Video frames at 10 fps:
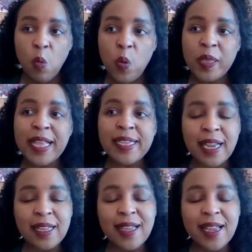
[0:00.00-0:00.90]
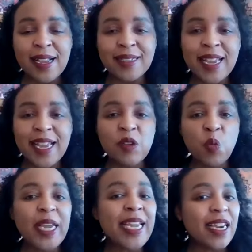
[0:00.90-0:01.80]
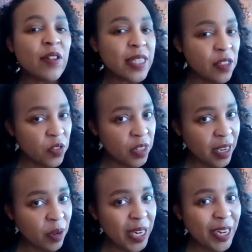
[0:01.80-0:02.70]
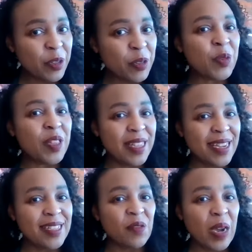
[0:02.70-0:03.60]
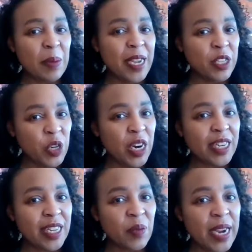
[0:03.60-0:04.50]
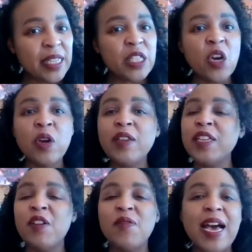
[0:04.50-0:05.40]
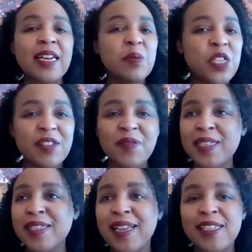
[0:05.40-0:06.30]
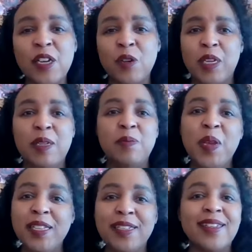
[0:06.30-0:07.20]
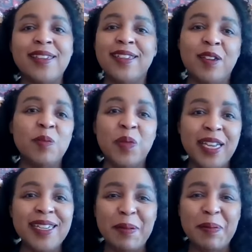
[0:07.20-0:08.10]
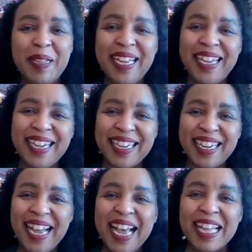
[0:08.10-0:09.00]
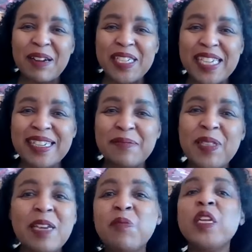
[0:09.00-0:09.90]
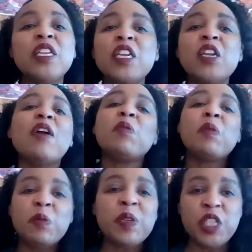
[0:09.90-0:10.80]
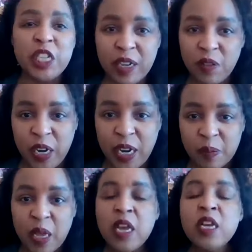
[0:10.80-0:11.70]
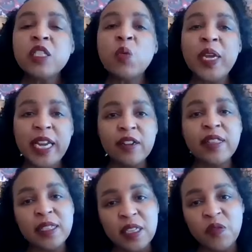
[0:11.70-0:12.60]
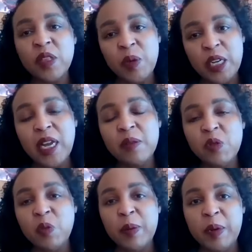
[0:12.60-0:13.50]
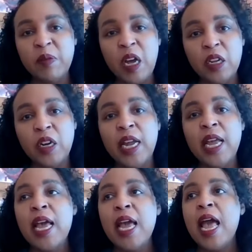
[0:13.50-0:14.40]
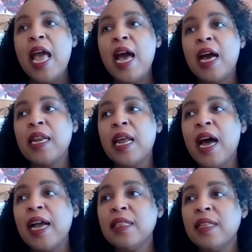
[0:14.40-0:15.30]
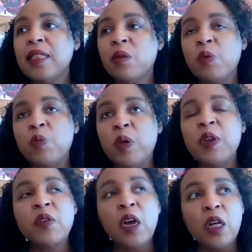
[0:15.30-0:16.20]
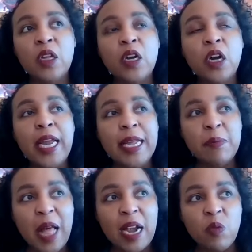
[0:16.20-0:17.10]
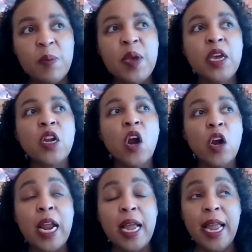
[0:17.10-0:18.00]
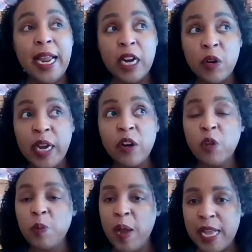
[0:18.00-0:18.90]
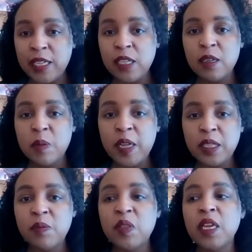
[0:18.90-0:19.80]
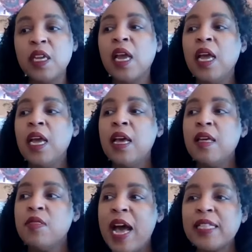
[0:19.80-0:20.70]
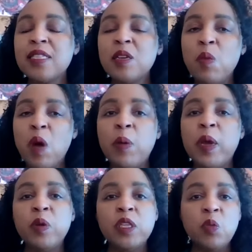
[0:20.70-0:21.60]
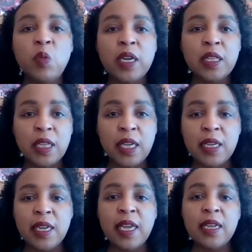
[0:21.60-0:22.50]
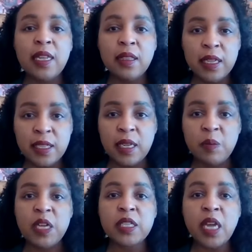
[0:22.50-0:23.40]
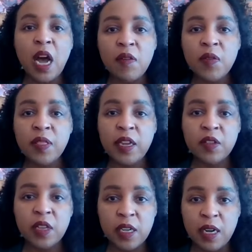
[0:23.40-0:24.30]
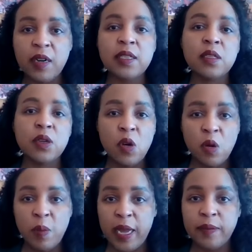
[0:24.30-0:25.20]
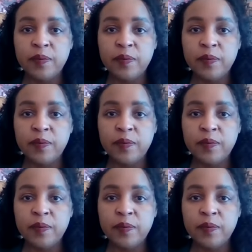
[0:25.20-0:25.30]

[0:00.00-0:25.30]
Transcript: when they say things, we hear it differently. We hear it through the lens of white patriarchy, right? So, you know, if Adam Schiff had said, you know, impeach the, you know, blankety blank, like Rashida Tlaib, you know, everyone would be cheering for him. So we hear that differently when it comes from women of color. And I think that when women of color and Black women are angry or they're passionate about something, that's the moment when you want to lean in and listen, because often they're the canaries in the coal mine,